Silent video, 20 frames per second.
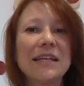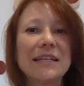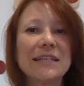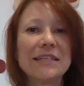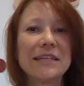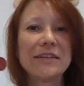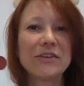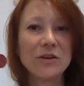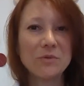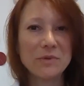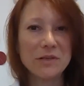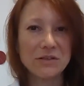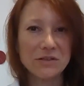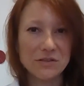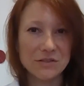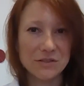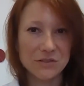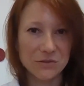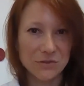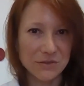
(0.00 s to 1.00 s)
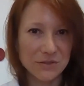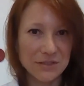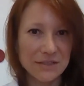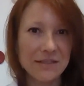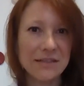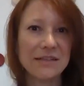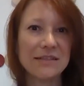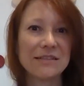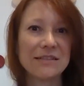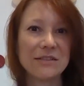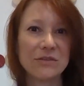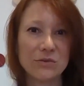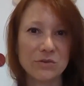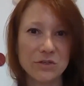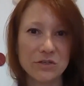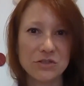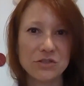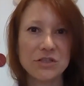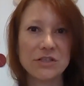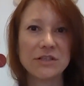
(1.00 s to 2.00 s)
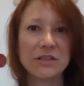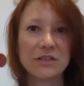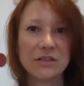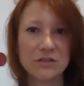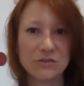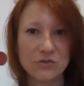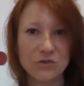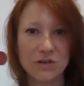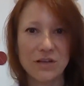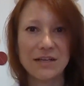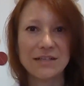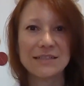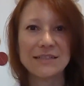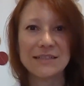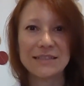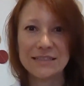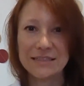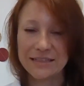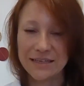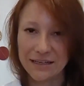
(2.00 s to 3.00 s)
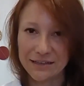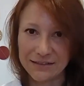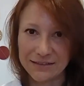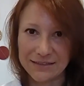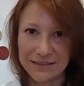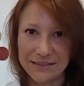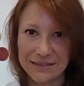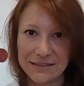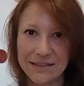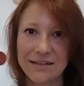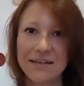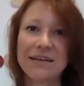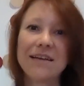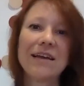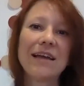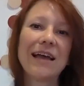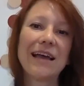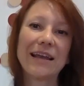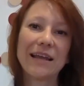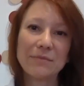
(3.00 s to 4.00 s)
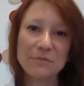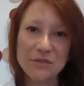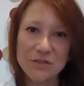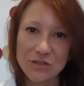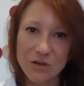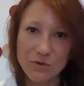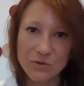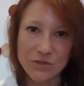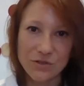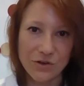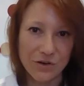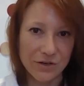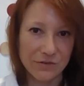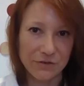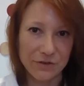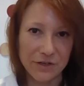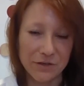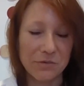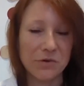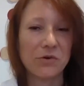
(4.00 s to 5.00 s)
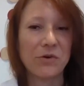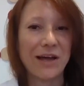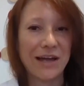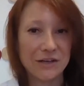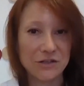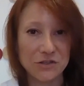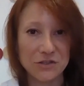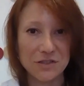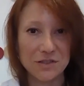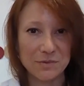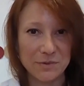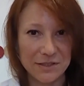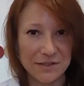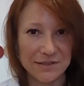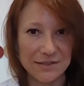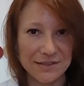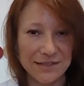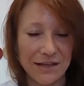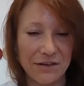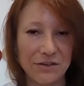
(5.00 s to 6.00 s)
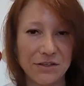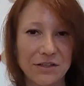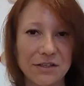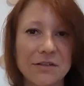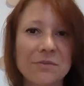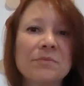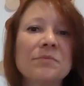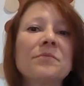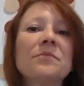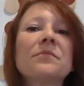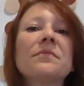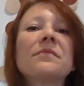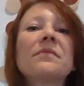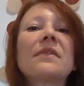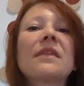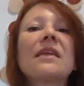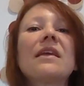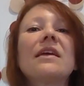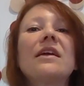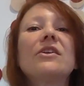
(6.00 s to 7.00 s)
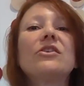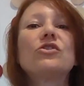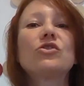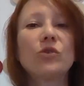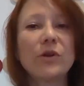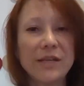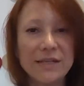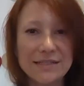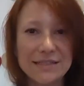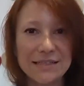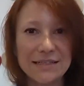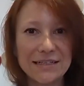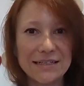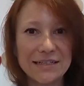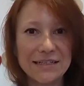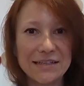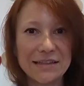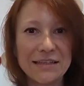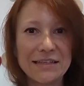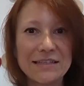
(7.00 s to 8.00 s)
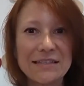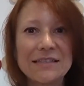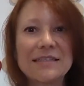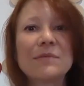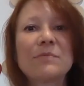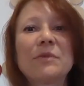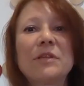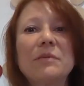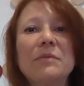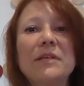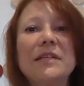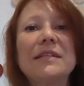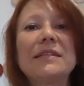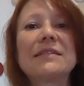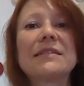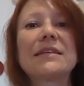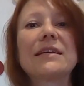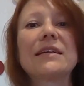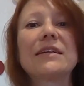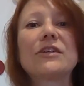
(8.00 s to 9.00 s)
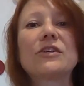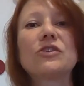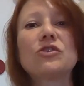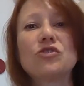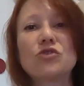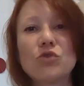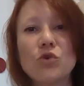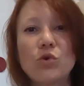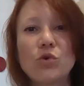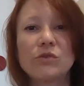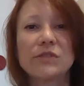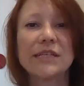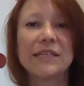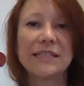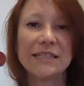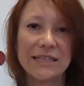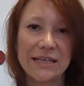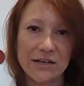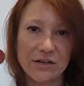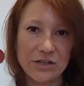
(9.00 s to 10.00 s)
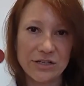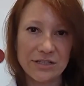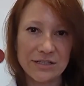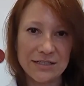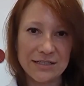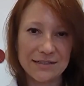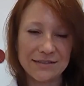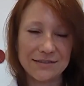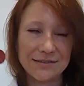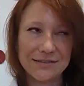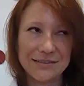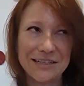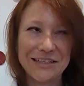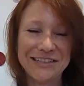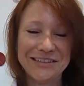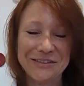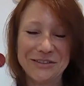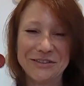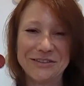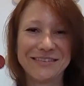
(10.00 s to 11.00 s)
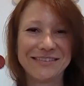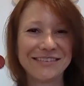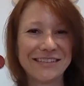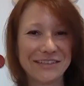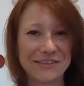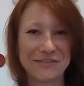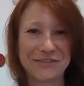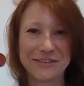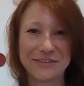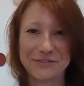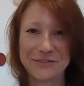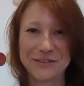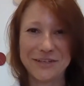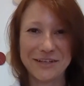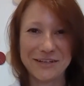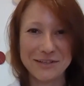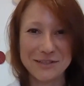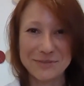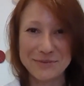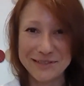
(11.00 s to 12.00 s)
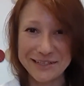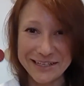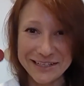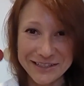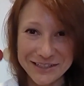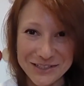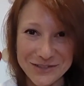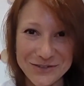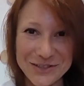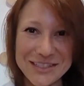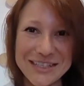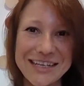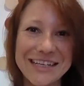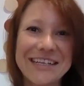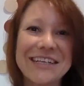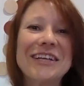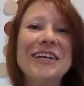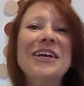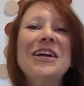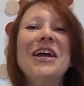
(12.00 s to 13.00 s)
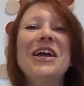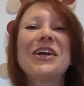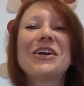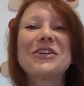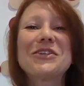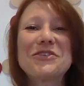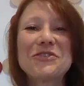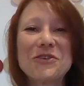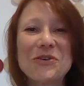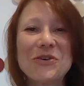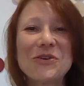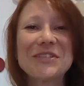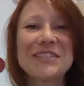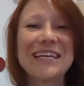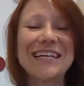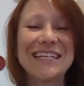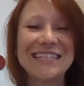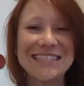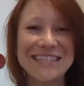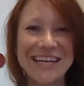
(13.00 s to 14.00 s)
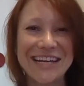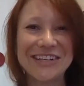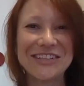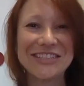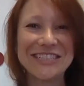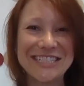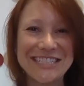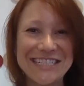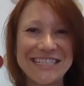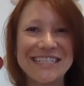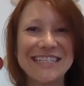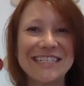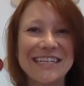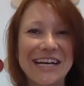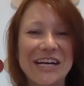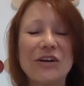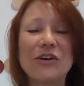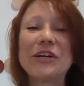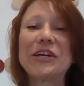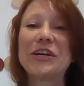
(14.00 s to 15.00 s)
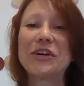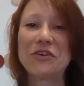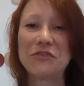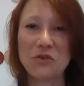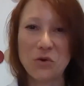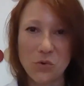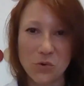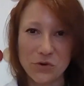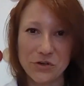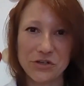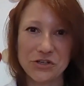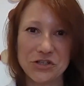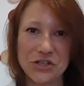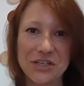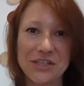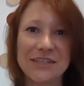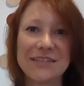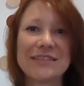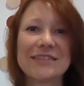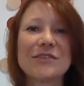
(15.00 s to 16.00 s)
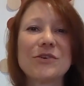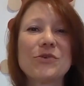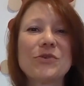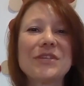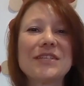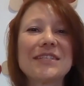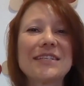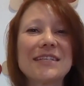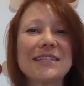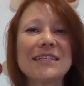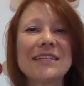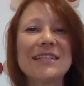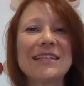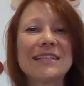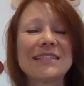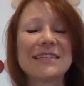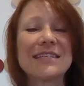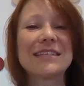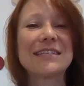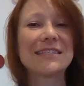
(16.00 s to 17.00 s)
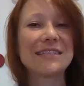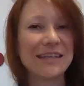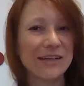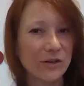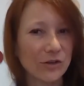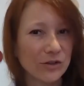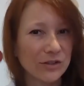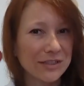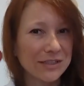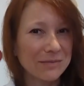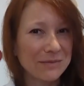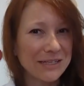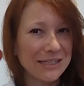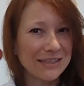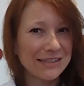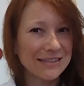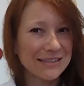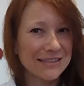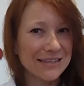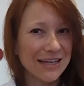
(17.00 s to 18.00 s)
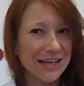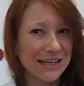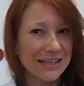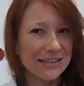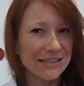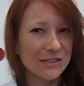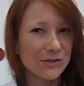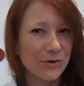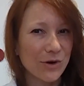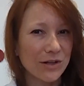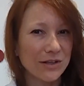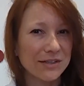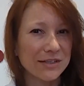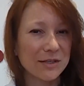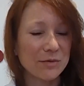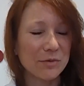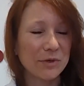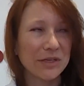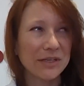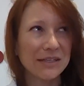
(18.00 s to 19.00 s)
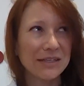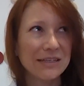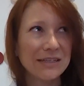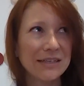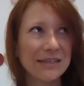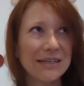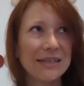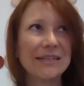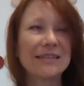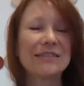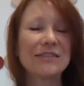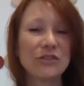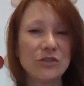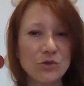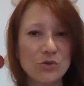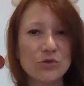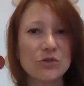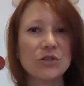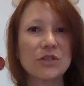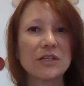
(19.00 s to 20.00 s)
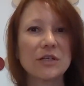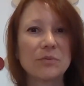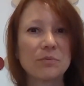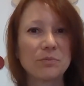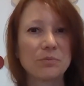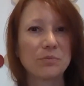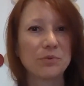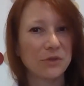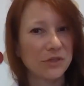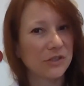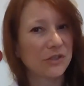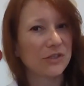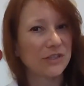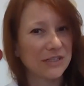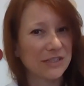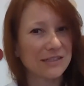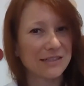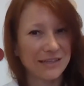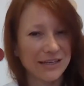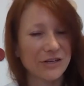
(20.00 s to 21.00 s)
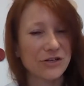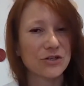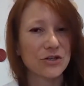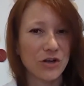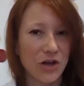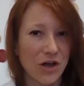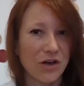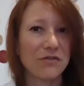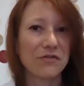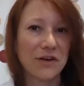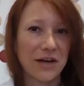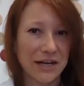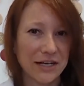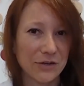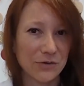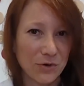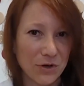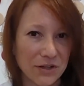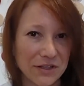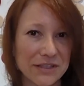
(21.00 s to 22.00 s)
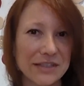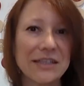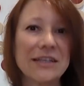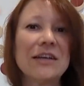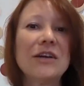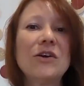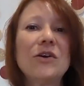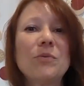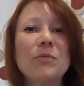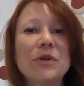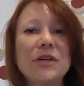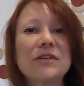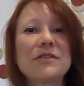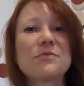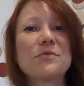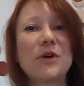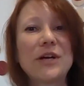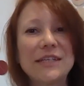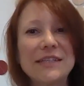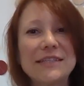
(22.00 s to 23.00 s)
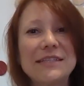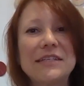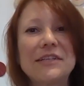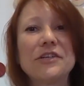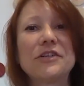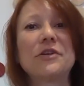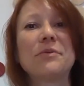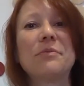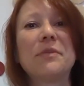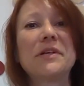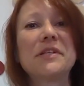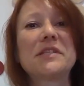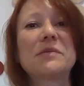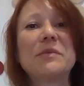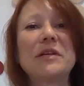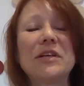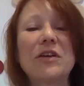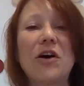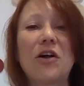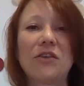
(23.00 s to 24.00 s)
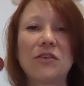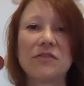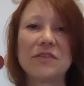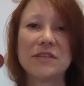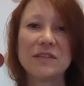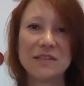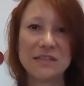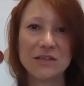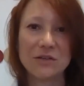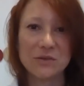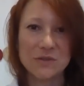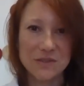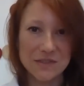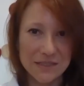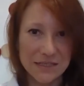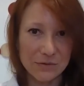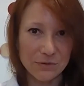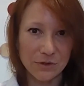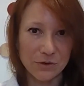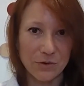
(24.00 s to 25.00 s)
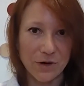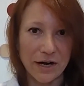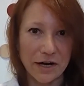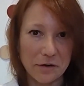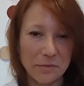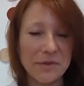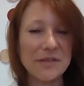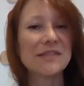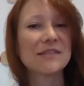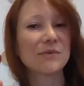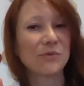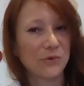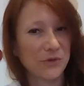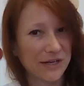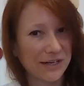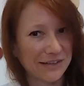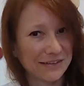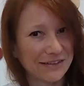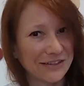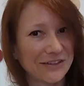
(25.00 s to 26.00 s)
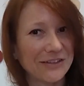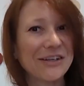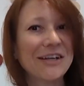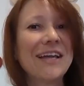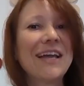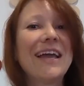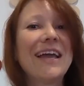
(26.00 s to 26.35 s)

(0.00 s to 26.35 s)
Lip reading: Denominazione di Origine Controllata e Garantita. And I'm so sorry for anyone who actually speaks Italian. Translated, this simply means controlled and guaranteed. I forgot how to speak English for a second. Controlled and guaranteed area of origin. So this doesn't necessarily mean it's the highest quality, but it's usually a pretty good indication of high quality, because wines here must meet all of the DOC requirements. We're getting there.